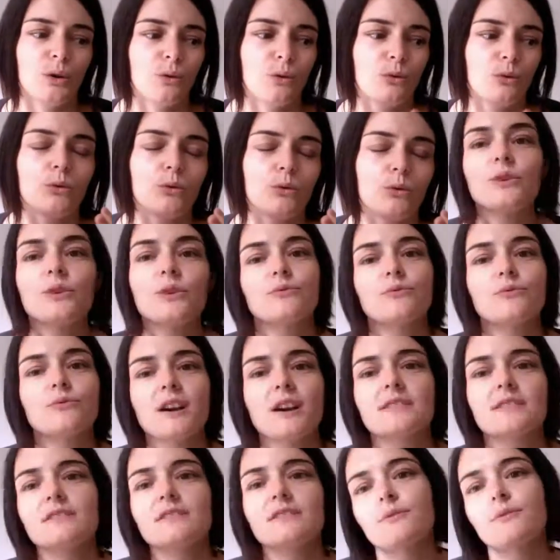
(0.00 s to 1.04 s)
all these
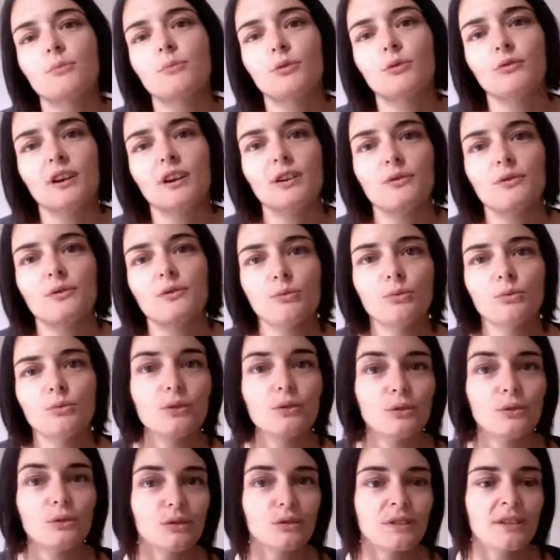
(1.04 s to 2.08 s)
writers from around the
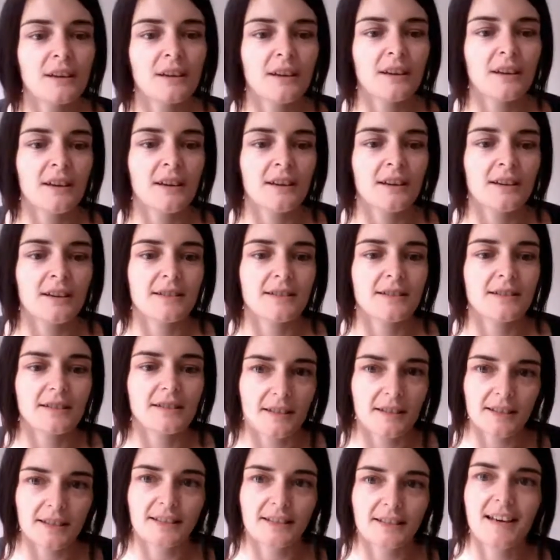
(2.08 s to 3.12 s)
world
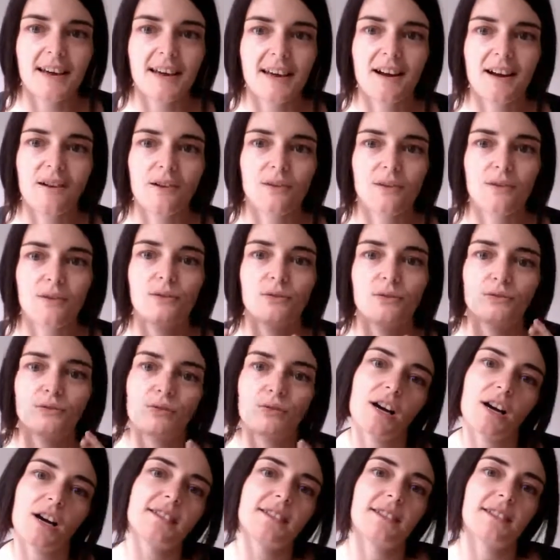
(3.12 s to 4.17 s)
sitting down,
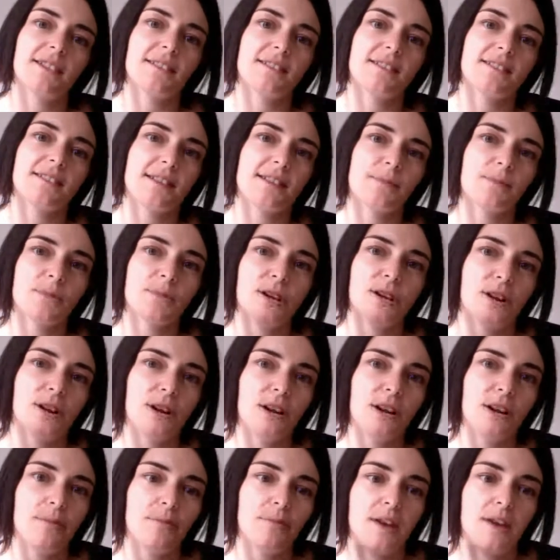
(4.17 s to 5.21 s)
writing at the same
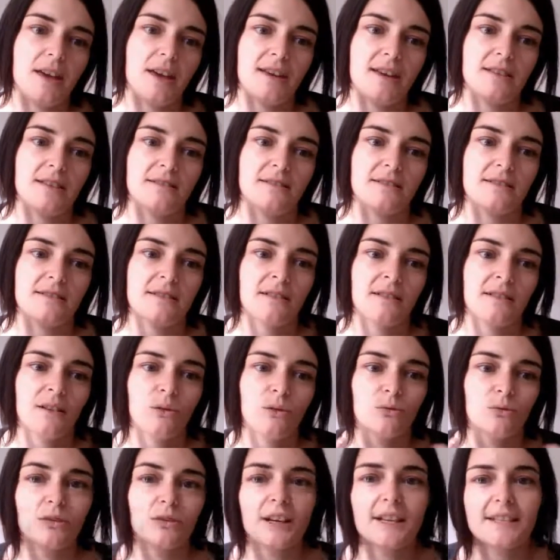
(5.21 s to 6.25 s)
time and
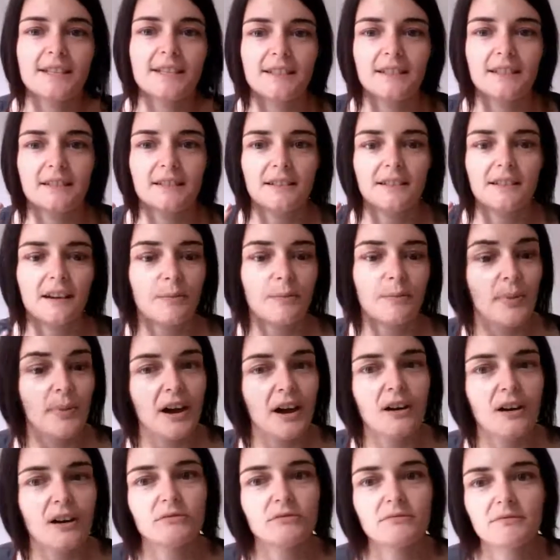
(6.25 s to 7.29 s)
writing
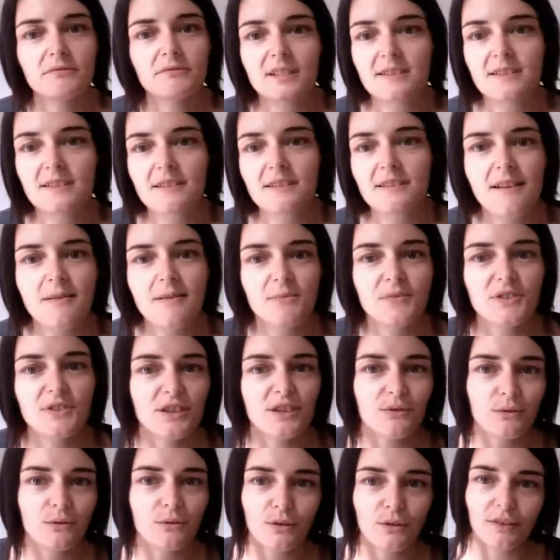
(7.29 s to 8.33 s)
about the same
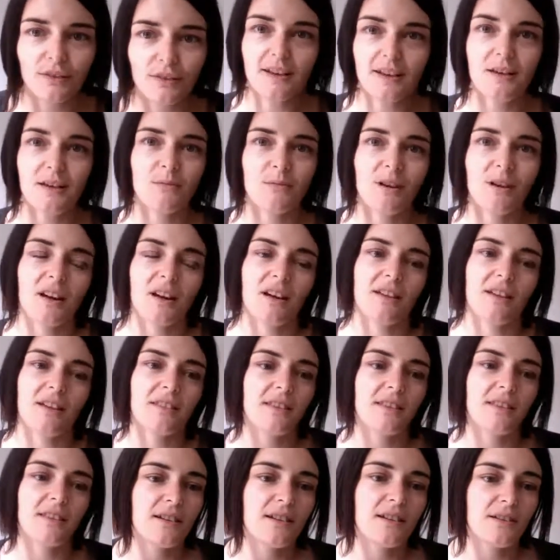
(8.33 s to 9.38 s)
general theme. I
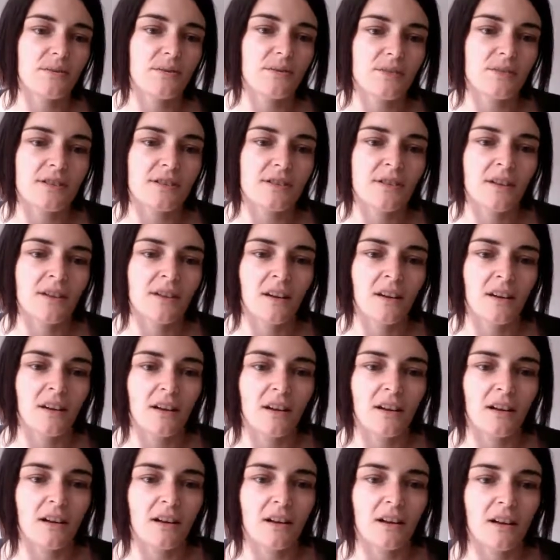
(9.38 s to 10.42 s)
think it was
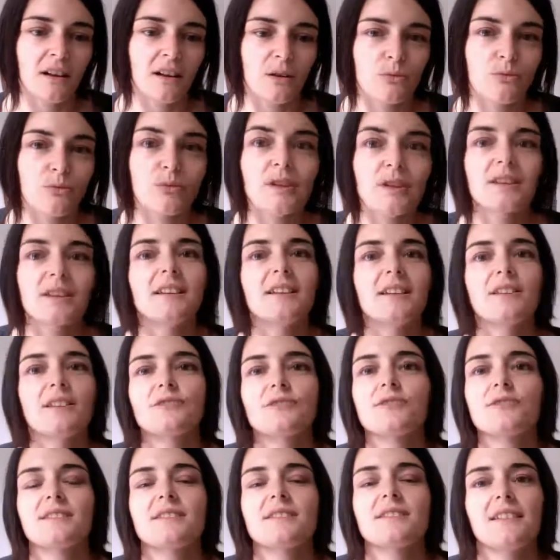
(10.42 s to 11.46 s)
a really
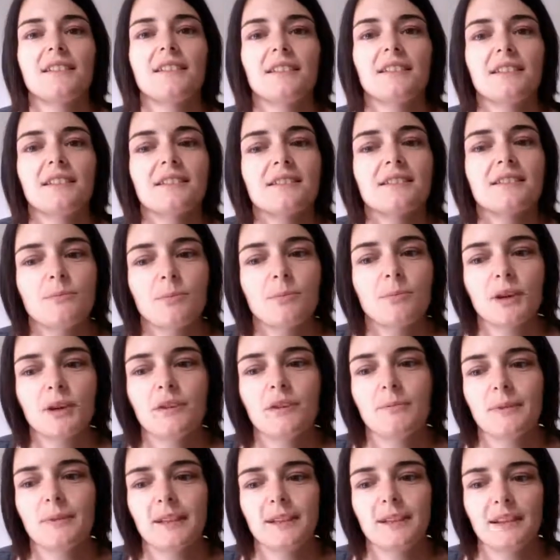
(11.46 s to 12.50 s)
interesting
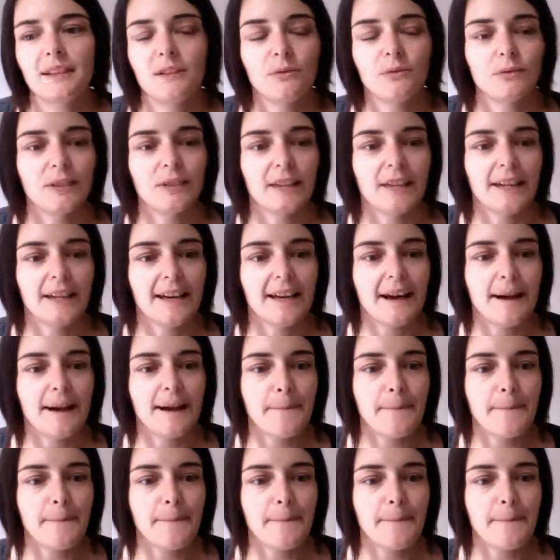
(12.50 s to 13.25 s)
experiment and really,